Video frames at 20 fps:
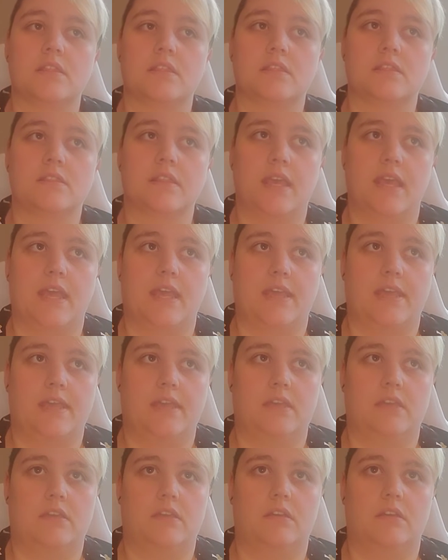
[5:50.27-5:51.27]

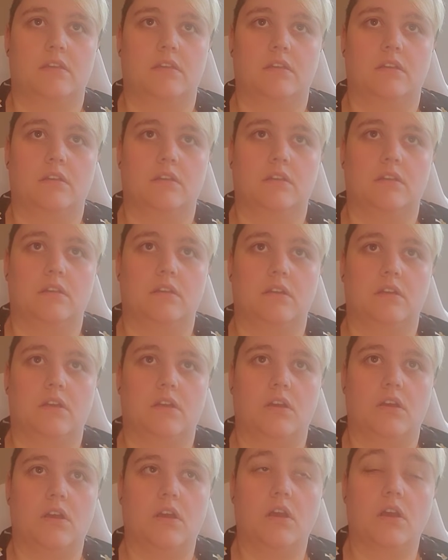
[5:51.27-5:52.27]
they
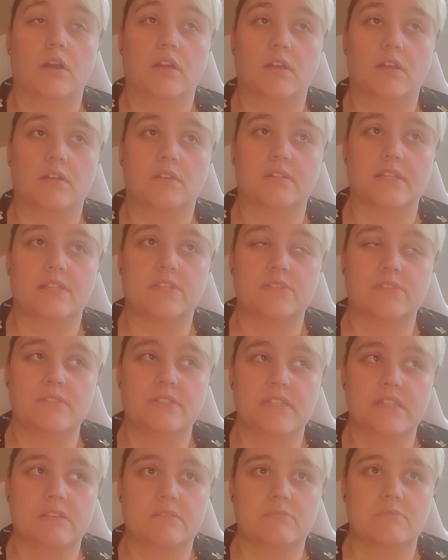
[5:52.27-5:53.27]
do
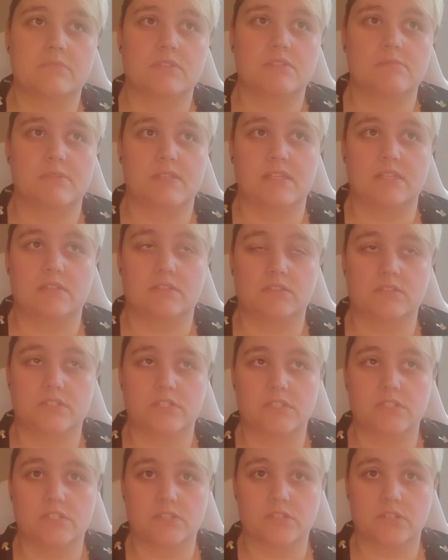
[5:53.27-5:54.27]
seem to be a little
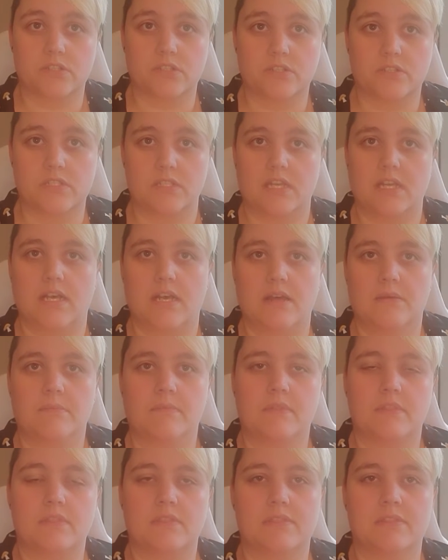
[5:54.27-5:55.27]
concerned.
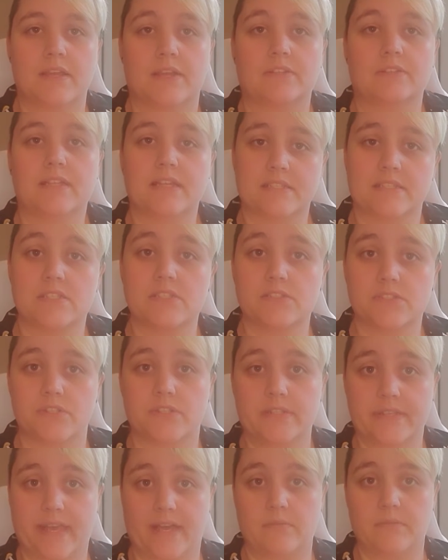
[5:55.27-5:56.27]
They're less
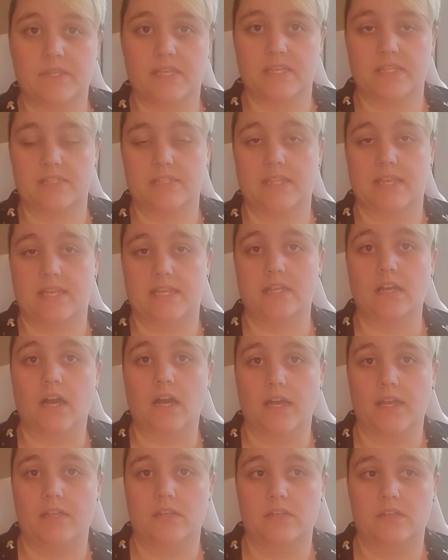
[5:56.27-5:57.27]
concerned now because they
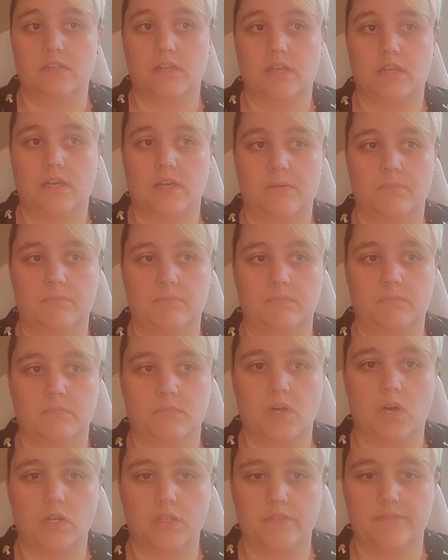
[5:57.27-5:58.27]
got
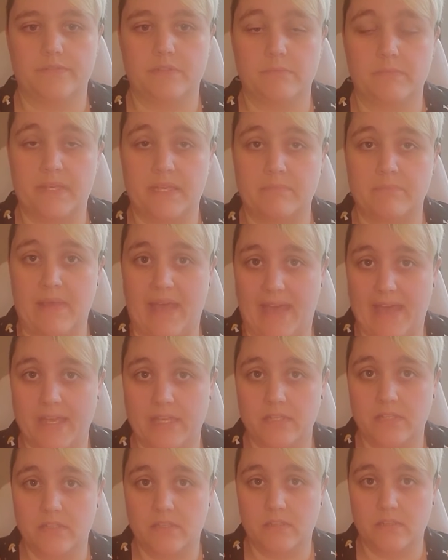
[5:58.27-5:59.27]
all of the big
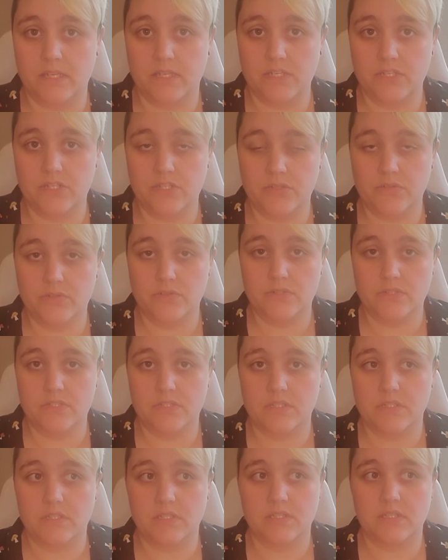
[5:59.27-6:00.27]
bad
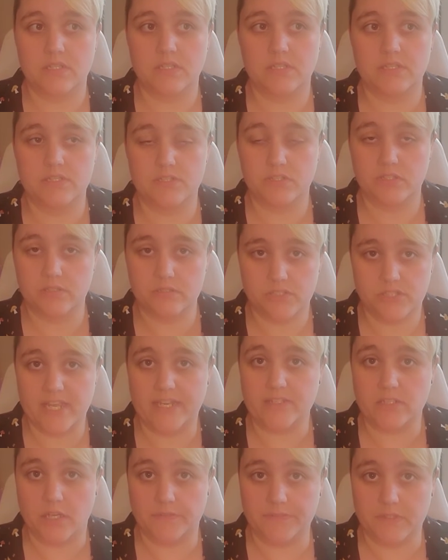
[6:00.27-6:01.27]
issues
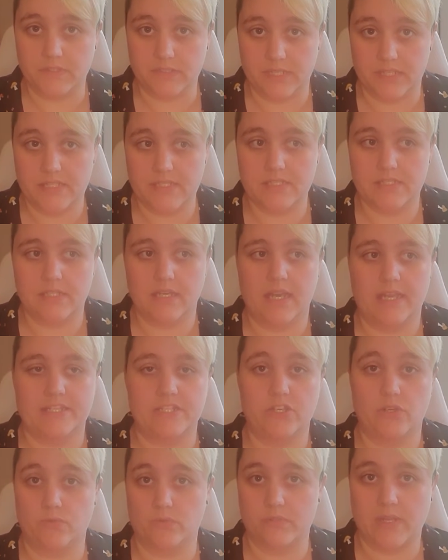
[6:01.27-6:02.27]
checked off the list. I
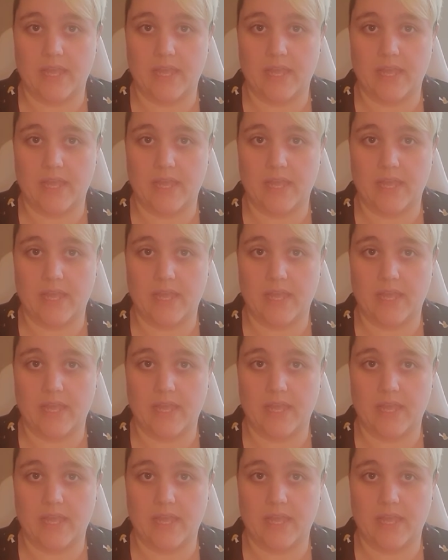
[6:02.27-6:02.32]
don't